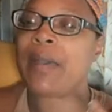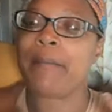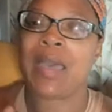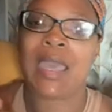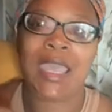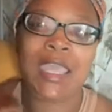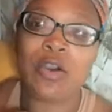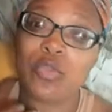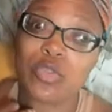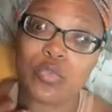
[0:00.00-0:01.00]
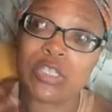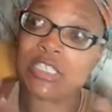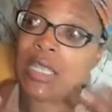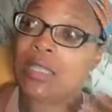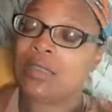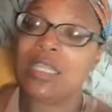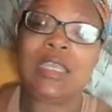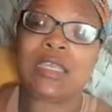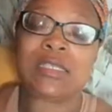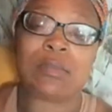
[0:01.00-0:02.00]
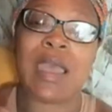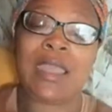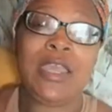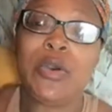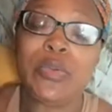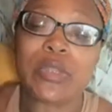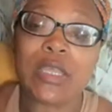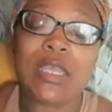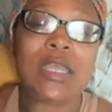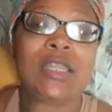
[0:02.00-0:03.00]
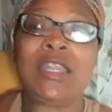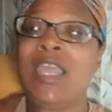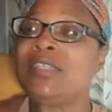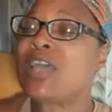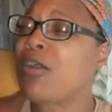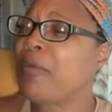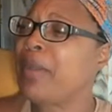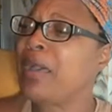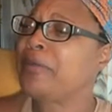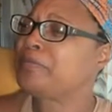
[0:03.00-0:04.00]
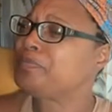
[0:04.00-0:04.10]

my health, which they think is my health. They talk about